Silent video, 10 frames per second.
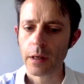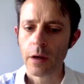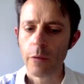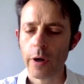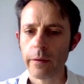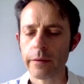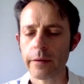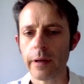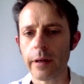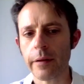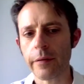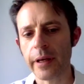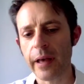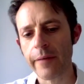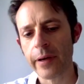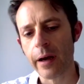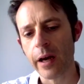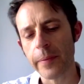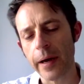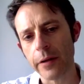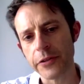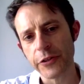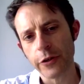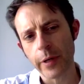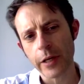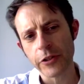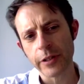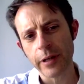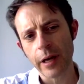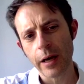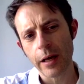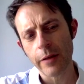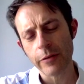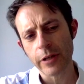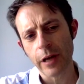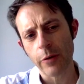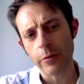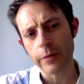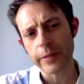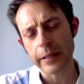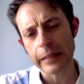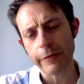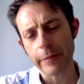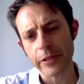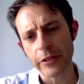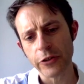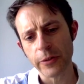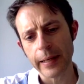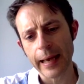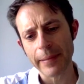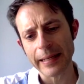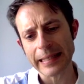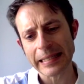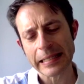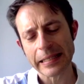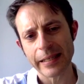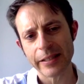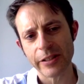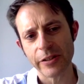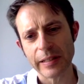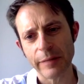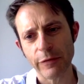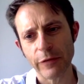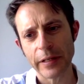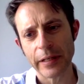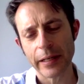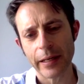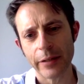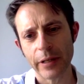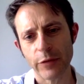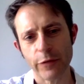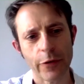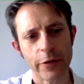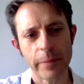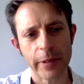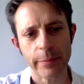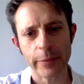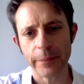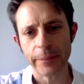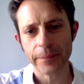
Well, there you have it. I hope that answers your question. Uh, there isn't a whole lot of technical information to be had, but it does exist. You just have to find it and you have to follow the people.